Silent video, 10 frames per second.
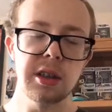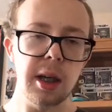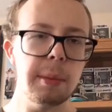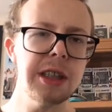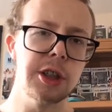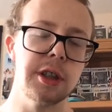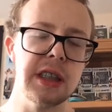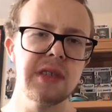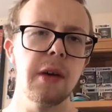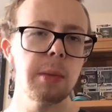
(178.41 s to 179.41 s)
I mentioned,
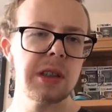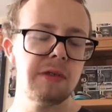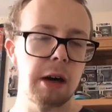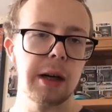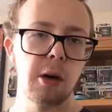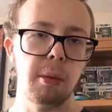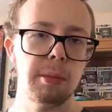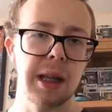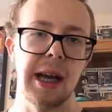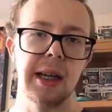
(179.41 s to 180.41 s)
this film is very
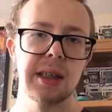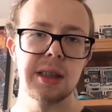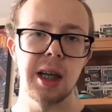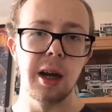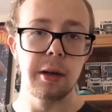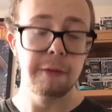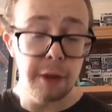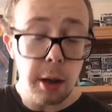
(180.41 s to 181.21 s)
complex, and for the